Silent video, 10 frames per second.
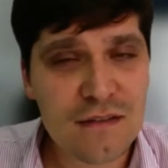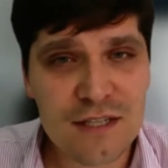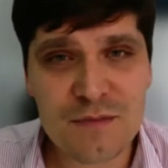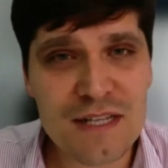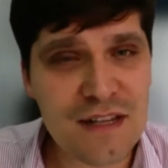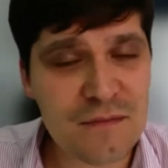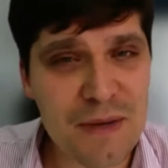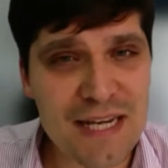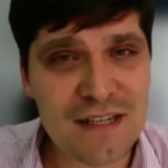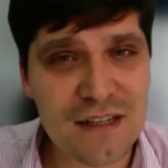This means that
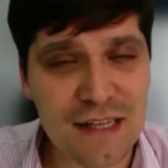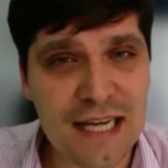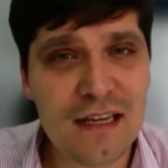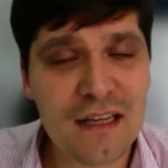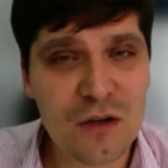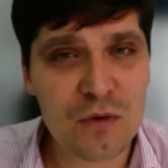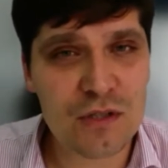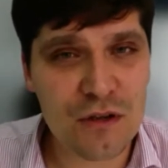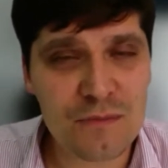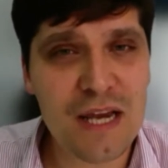basically you would
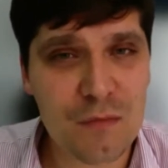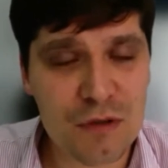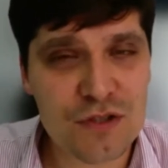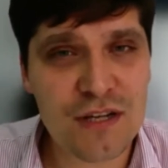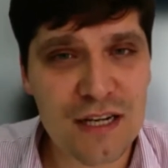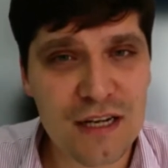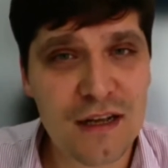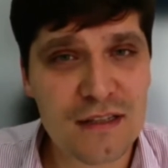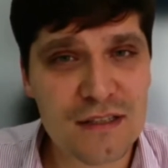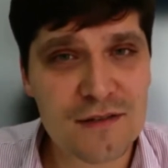not be able to get
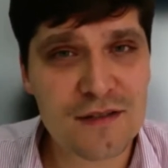a skills